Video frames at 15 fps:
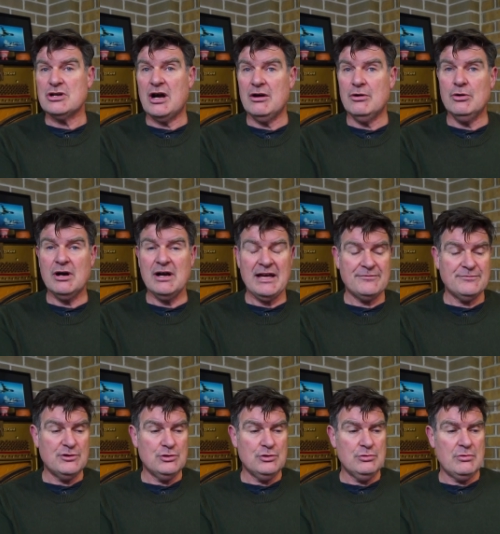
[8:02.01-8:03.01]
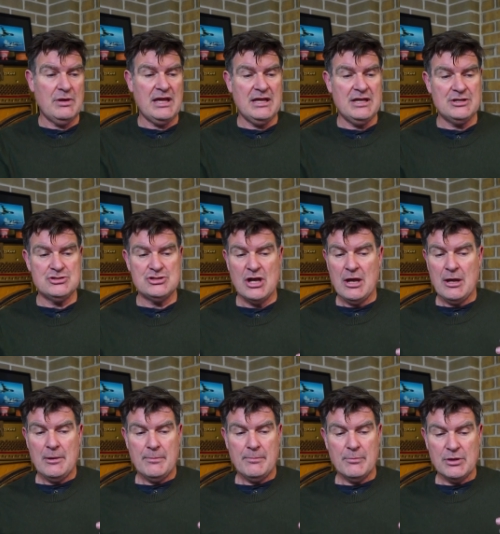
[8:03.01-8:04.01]
All I have to do is
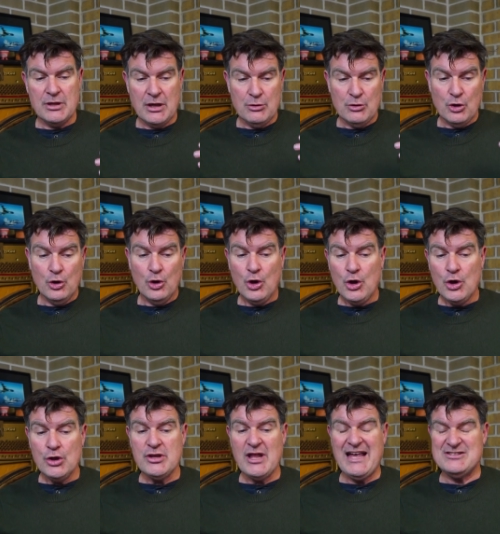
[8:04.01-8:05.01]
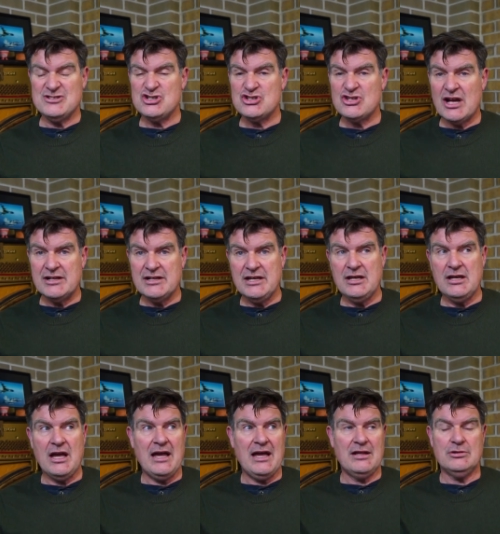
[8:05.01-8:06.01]
you know learn and
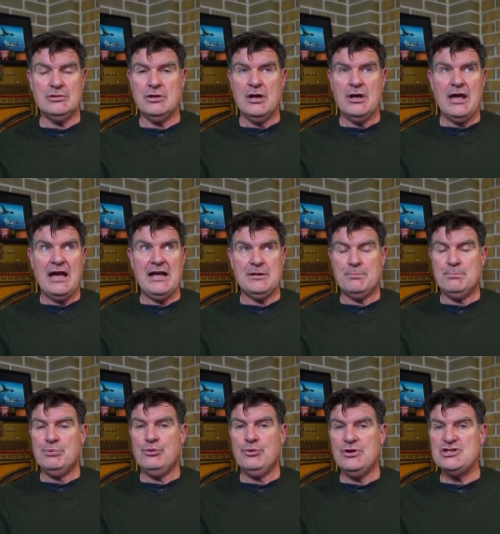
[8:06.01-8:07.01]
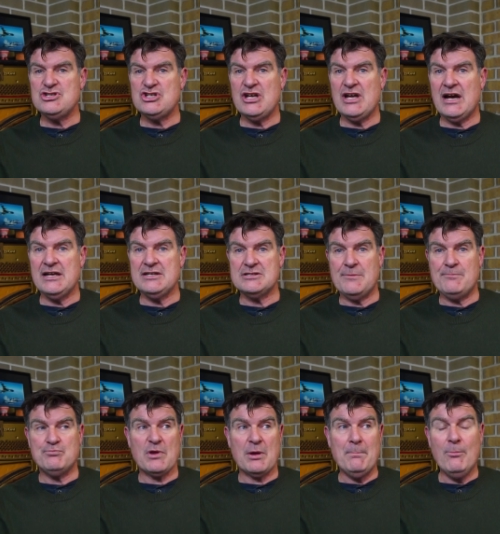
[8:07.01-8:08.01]
study and and appreciate
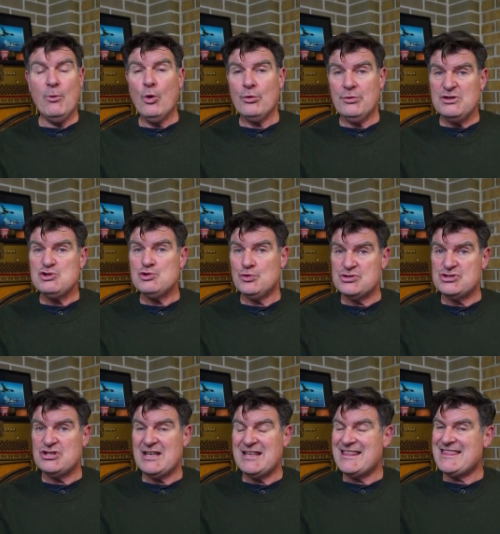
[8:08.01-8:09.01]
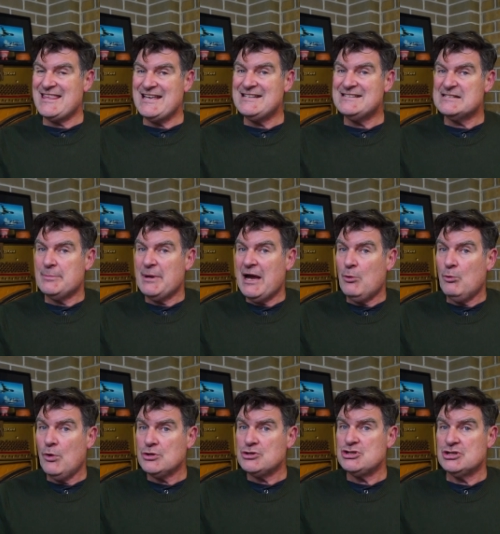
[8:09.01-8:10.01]
more interesting things about
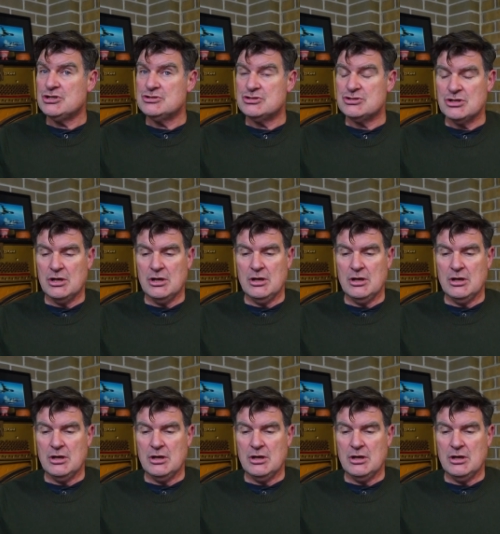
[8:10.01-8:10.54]
watches